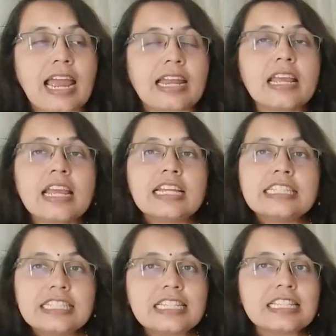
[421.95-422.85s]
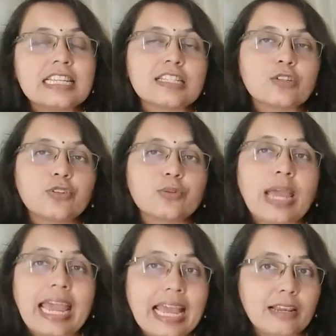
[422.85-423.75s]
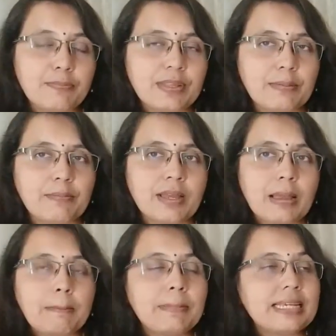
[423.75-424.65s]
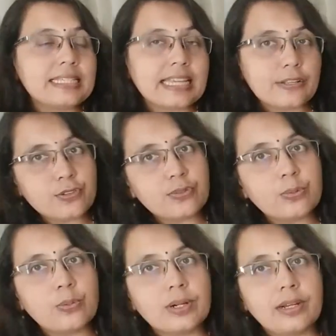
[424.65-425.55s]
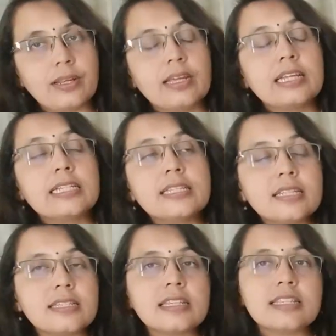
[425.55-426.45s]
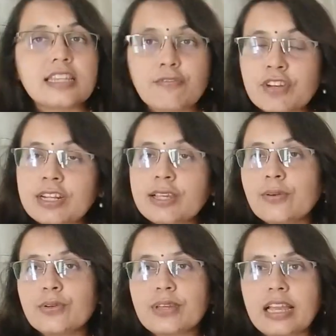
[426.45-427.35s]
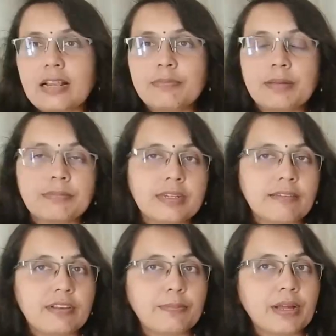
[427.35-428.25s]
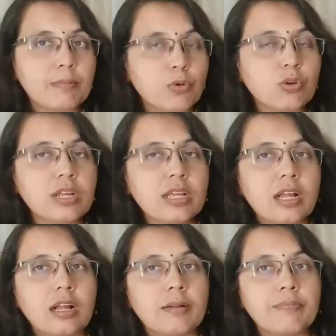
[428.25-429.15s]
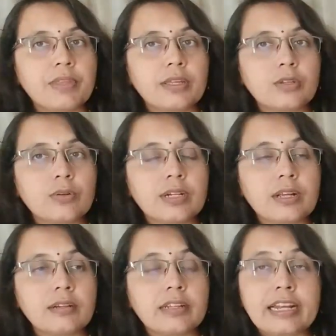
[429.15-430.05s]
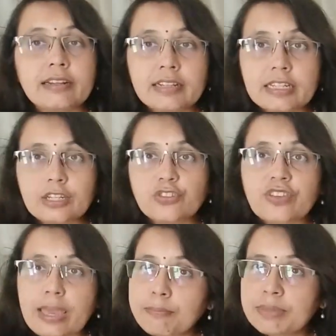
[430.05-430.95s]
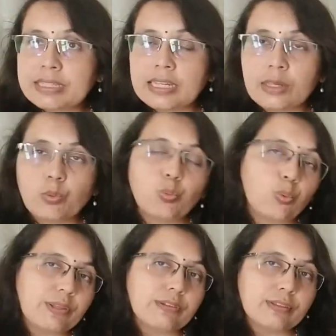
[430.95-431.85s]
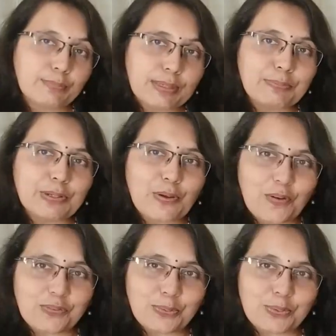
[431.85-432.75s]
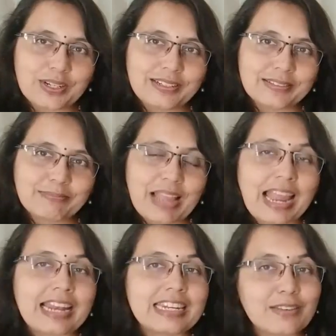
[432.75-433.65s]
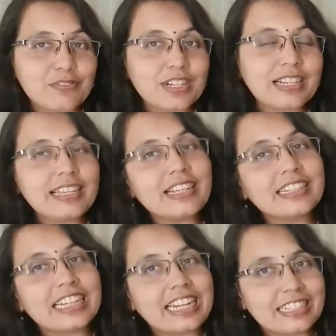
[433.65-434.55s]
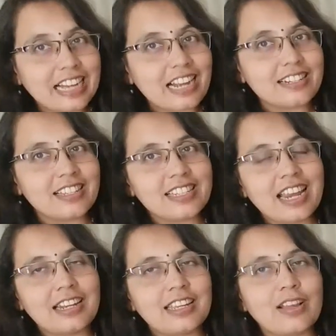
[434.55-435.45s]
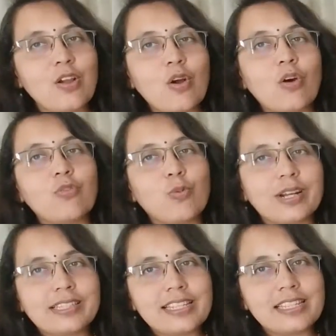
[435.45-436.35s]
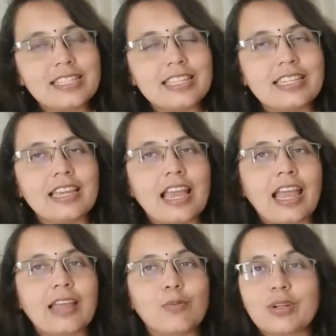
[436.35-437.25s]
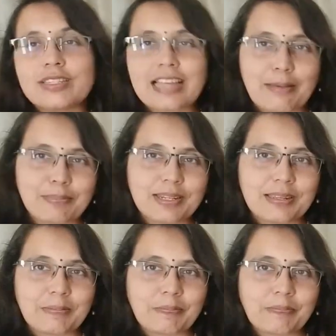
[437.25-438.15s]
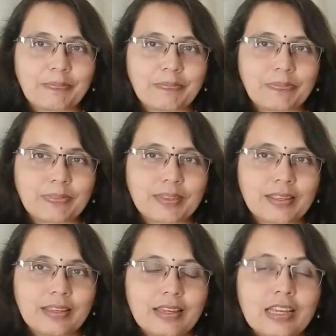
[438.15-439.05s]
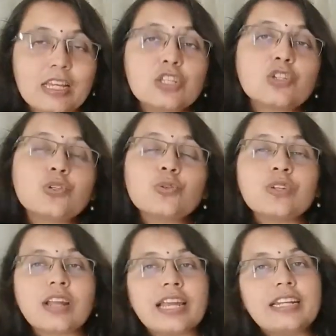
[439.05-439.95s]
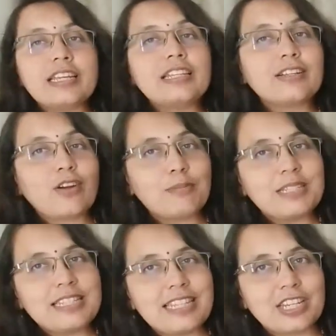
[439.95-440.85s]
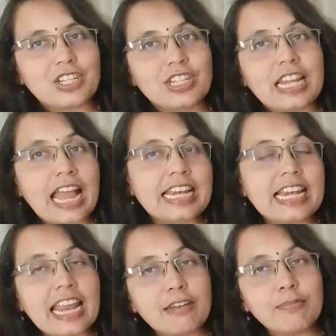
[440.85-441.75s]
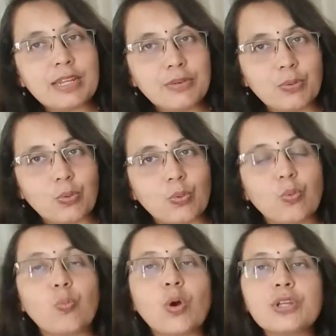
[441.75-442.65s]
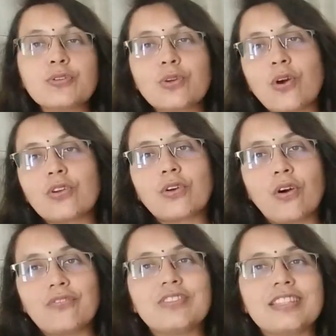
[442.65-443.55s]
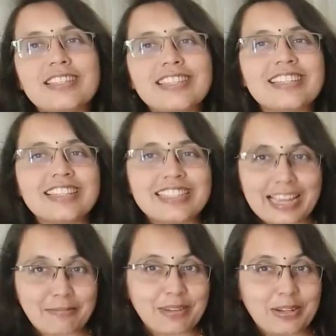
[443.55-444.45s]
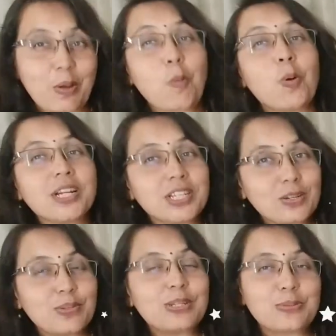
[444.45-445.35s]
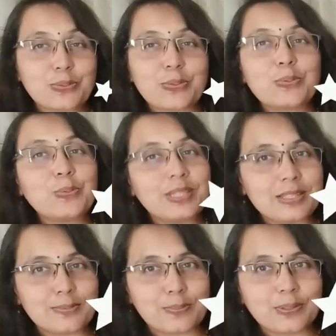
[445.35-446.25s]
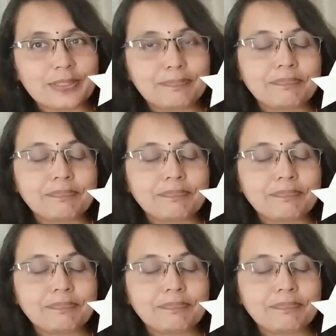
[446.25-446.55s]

and this is going to help them make sense of the world. This is definitely going to help them develop a more a greater degree of empathy with the people of the world, and definitely a greater understanding of what they see and what is happening. So do write in the comments section and let me know what you thought of this segment. What shall we do with this book?